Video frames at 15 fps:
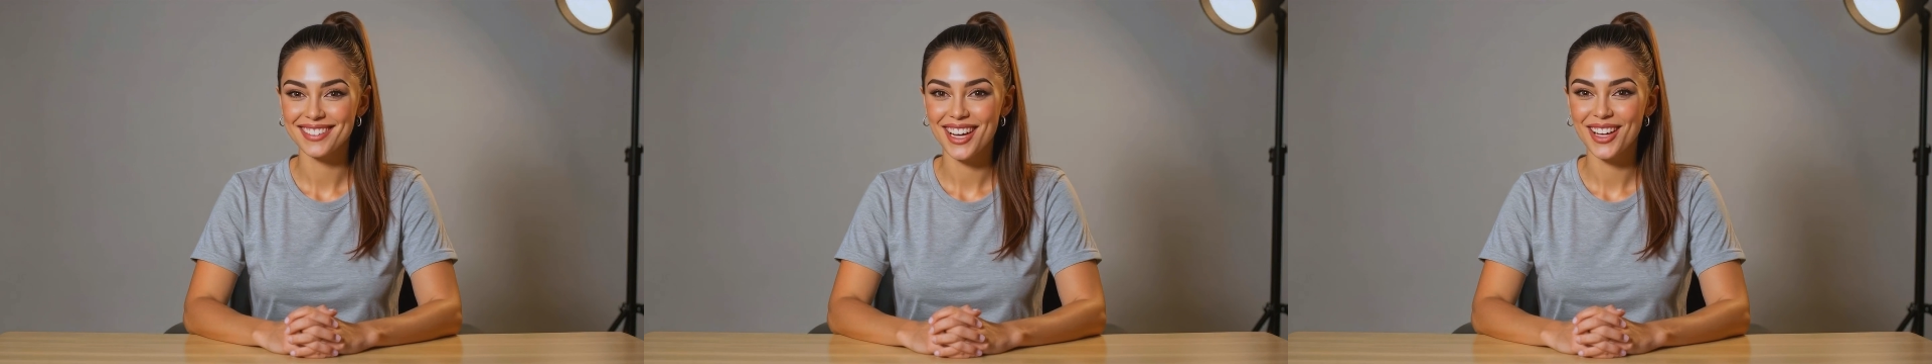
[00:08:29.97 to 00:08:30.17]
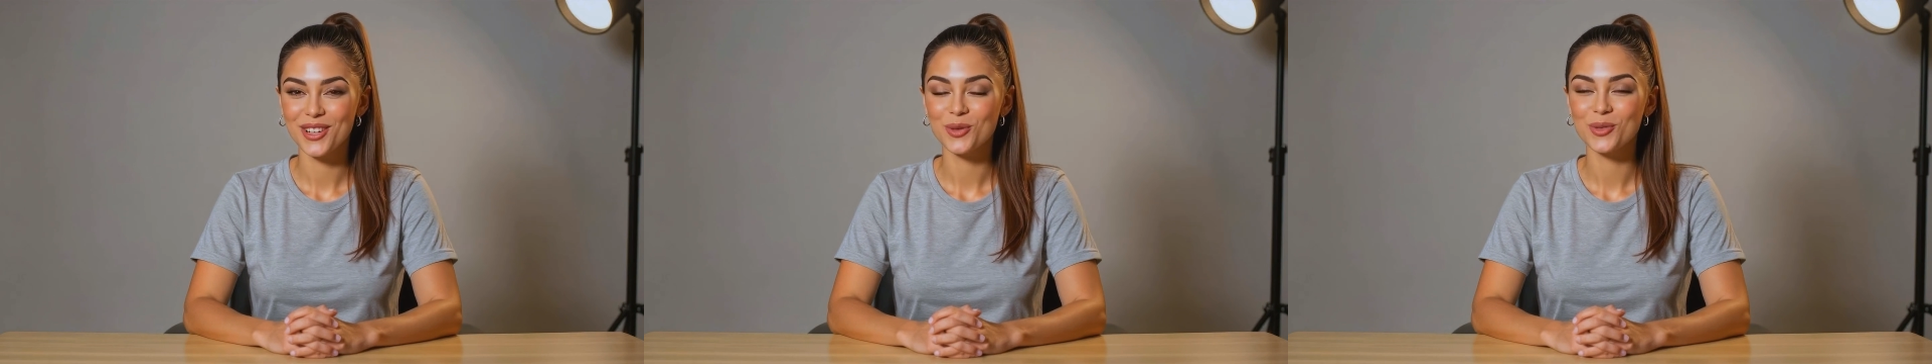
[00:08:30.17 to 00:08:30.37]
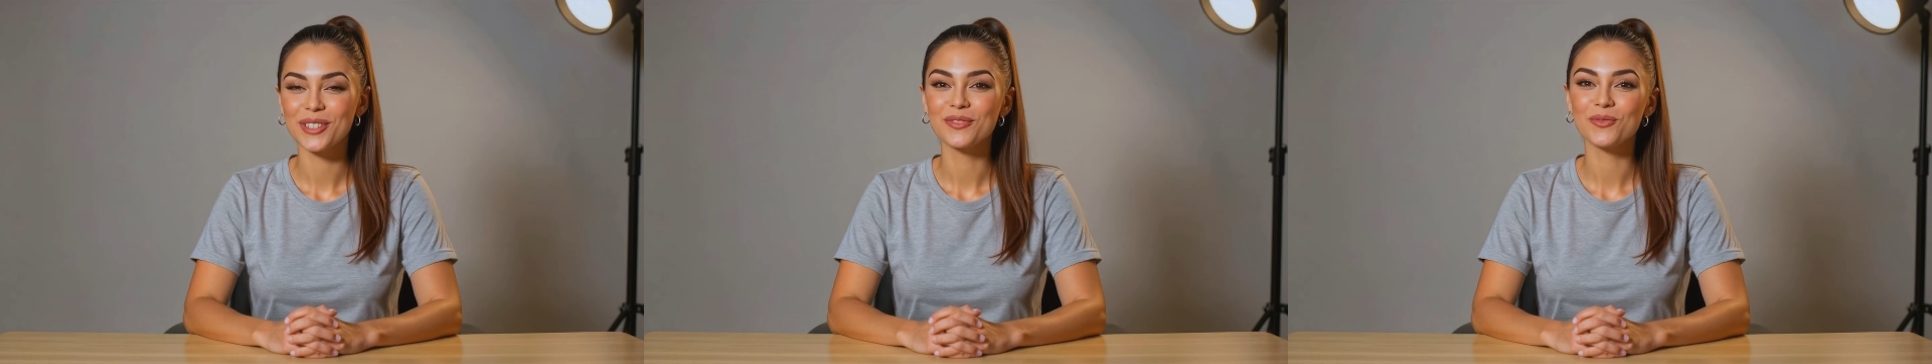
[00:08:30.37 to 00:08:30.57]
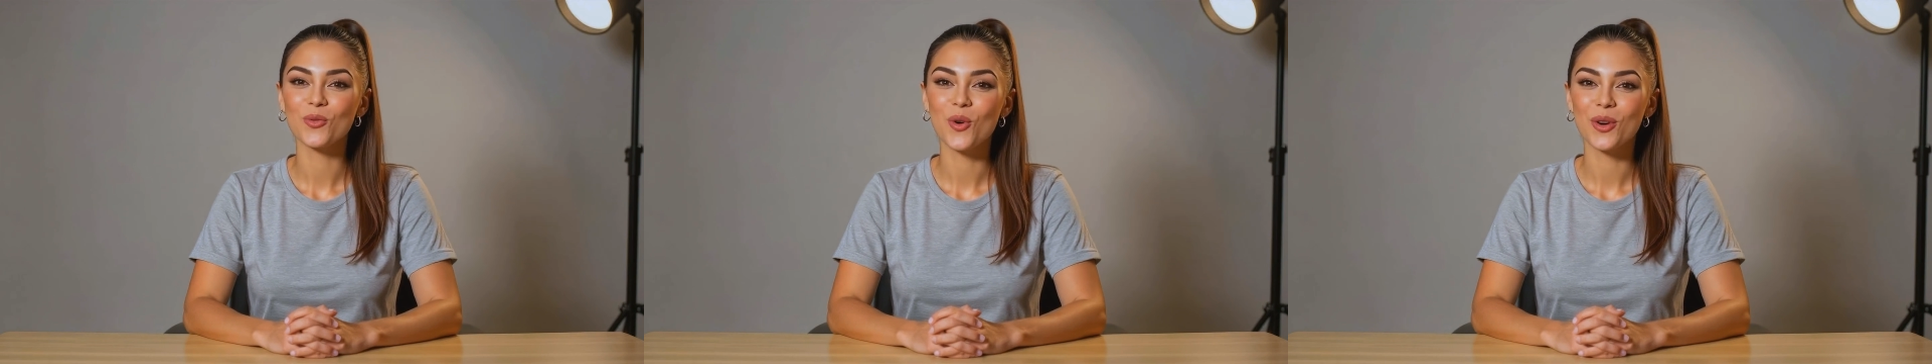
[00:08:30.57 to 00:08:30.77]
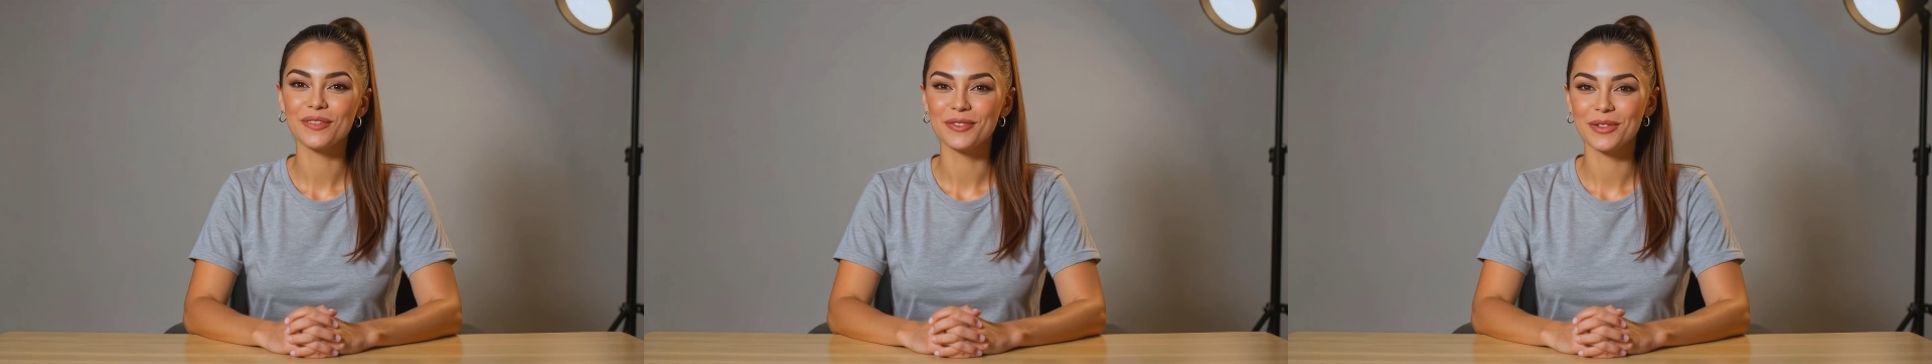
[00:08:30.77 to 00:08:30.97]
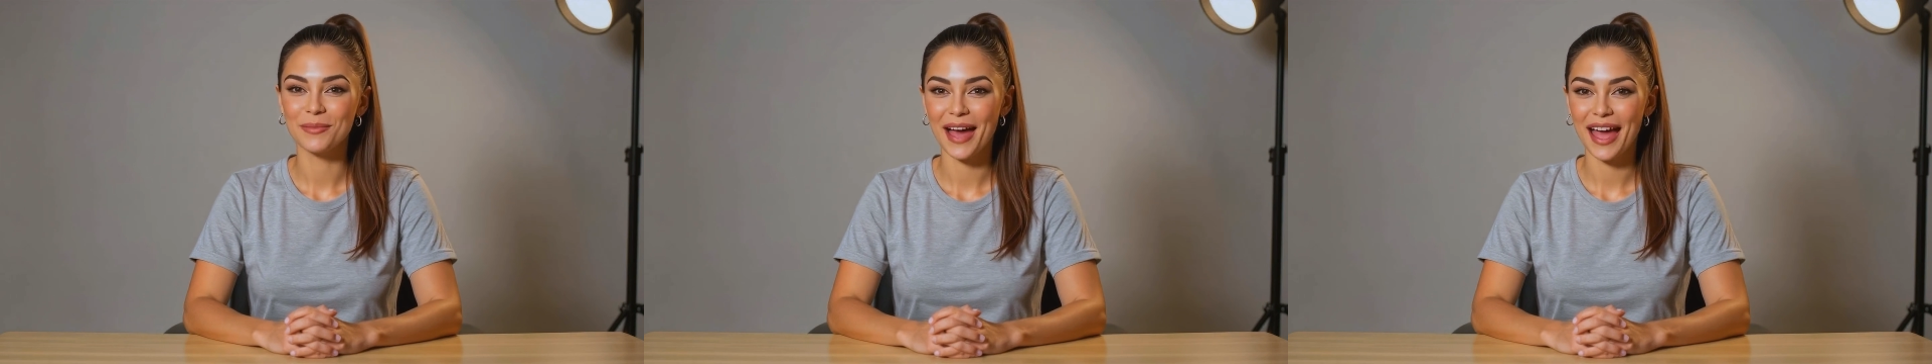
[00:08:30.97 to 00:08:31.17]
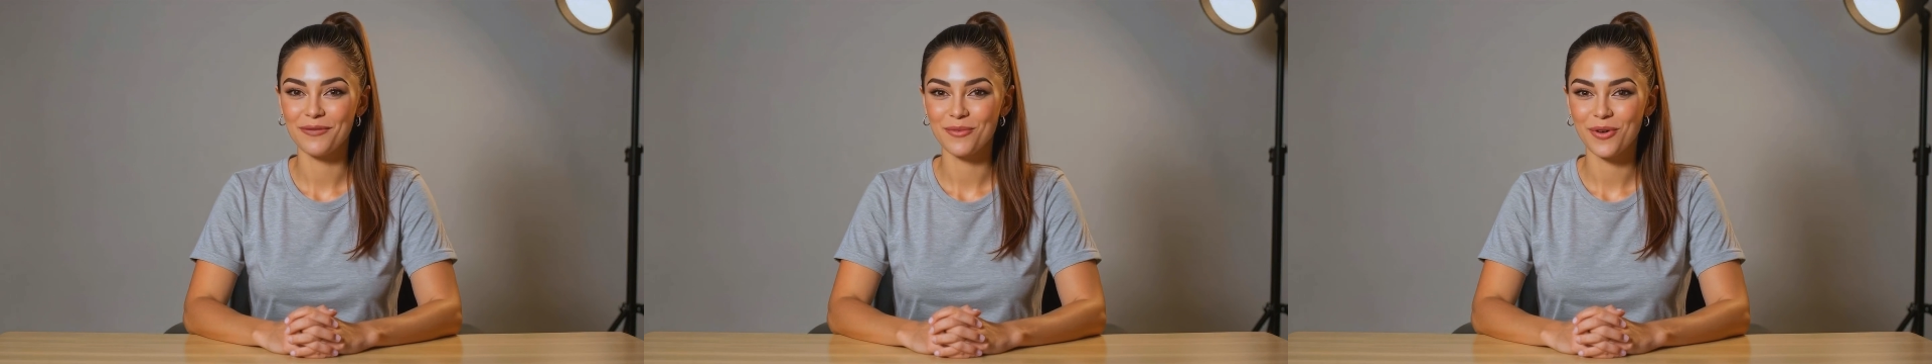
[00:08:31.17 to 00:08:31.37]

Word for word: very natural.